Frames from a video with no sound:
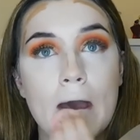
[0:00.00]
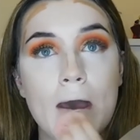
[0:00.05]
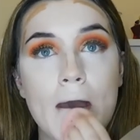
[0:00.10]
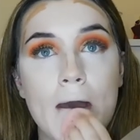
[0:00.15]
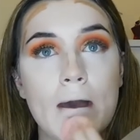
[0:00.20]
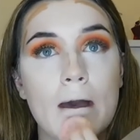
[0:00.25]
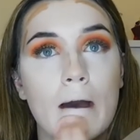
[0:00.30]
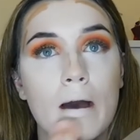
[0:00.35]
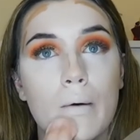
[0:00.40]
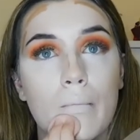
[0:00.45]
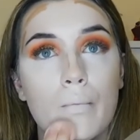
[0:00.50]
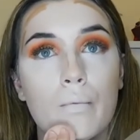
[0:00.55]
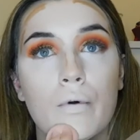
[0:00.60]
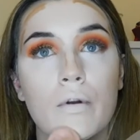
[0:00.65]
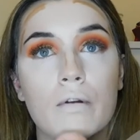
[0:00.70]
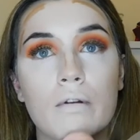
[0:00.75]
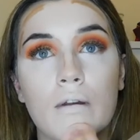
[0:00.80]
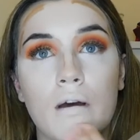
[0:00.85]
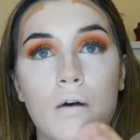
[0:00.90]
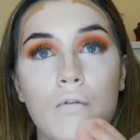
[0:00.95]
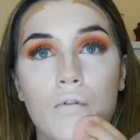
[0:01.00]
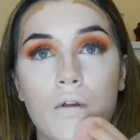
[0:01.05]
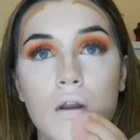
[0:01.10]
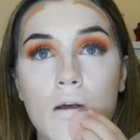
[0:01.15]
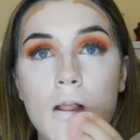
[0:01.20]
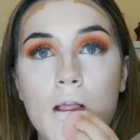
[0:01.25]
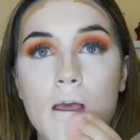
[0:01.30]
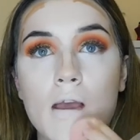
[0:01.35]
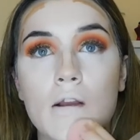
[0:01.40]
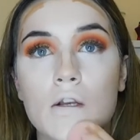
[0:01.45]
I would
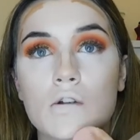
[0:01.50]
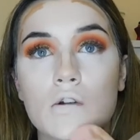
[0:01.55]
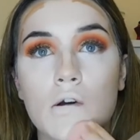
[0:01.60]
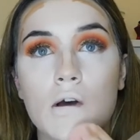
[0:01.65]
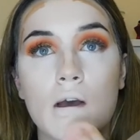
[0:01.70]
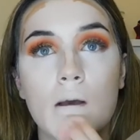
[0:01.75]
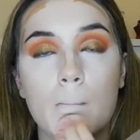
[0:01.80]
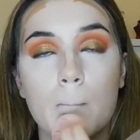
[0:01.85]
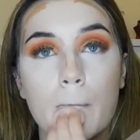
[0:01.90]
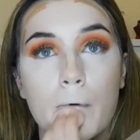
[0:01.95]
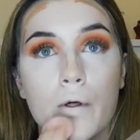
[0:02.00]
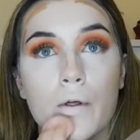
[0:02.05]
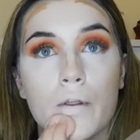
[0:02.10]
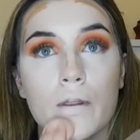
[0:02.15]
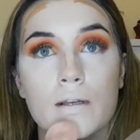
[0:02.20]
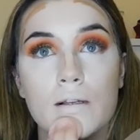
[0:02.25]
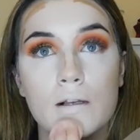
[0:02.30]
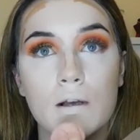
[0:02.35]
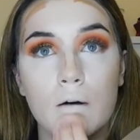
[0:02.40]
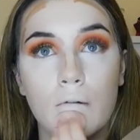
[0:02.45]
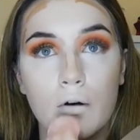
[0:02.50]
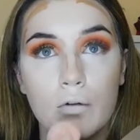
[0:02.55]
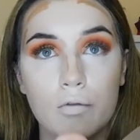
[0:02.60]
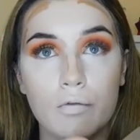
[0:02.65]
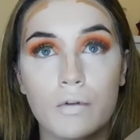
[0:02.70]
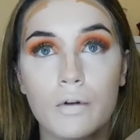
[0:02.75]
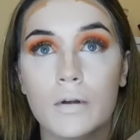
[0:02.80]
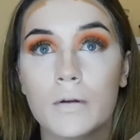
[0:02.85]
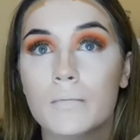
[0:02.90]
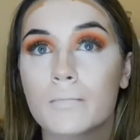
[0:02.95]
definitely try and pull this
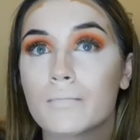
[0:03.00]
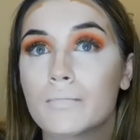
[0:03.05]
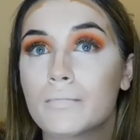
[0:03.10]
off.